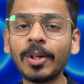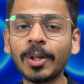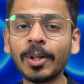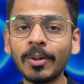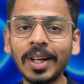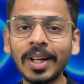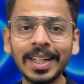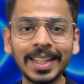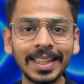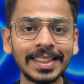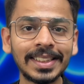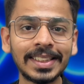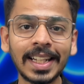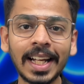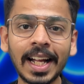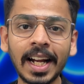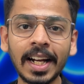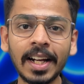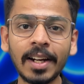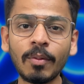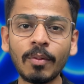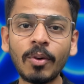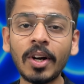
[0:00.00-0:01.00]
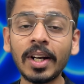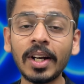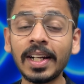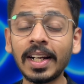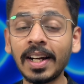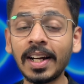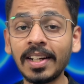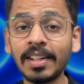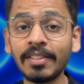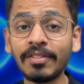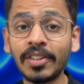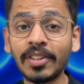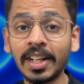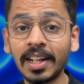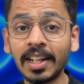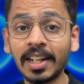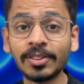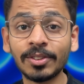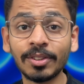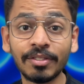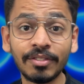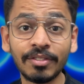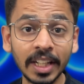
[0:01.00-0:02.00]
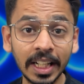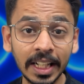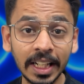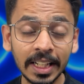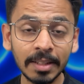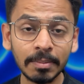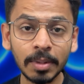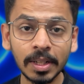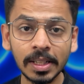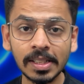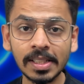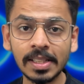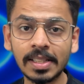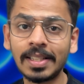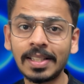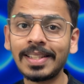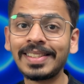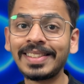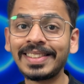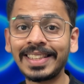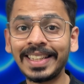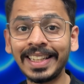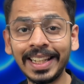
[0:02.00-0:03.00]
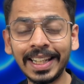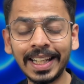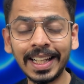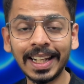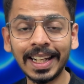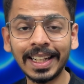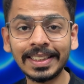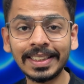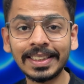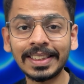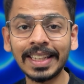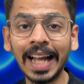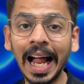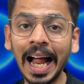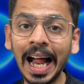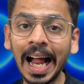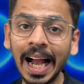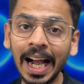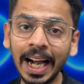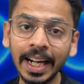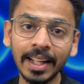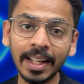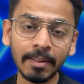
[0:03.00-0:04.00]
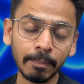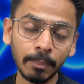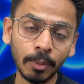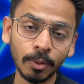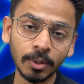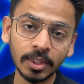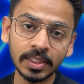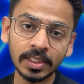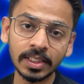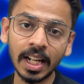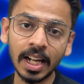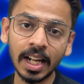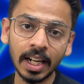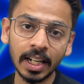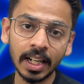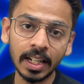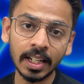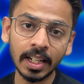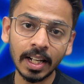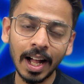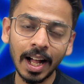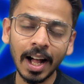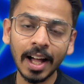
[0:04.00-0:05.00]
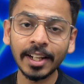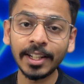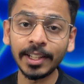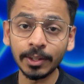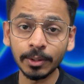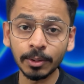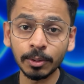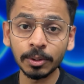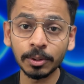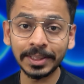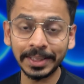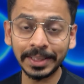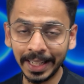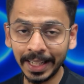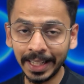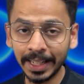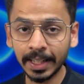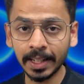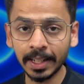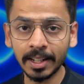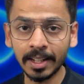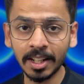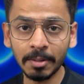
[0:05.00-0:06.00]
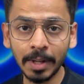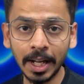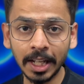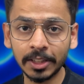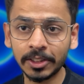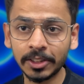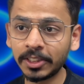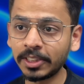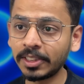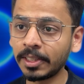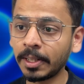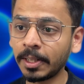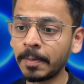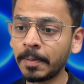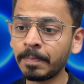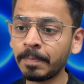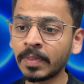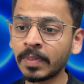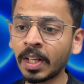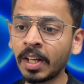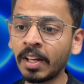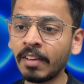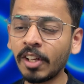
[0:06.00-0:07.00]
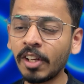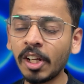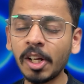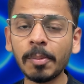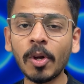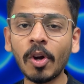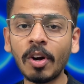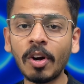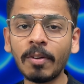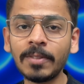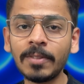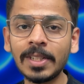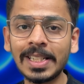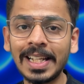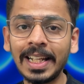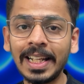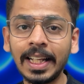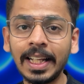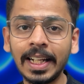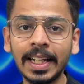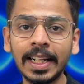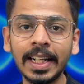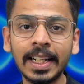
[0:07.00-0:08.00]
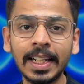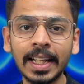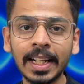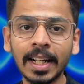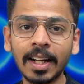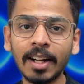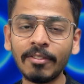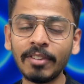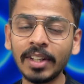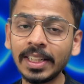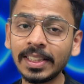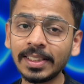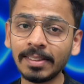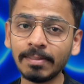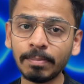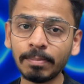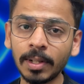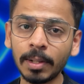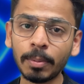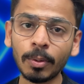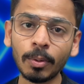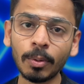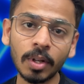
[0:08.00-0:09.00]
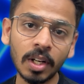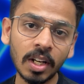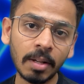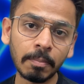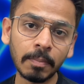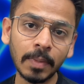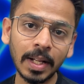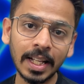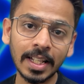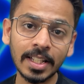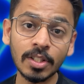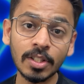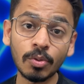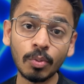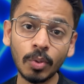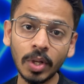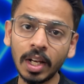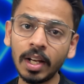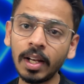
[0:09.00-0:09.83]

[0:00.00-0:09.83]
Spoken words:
understand what are different kinds of variables, secrets, and inputs that are used in GitHub Actions. We'll be obviously creating a very simple program as well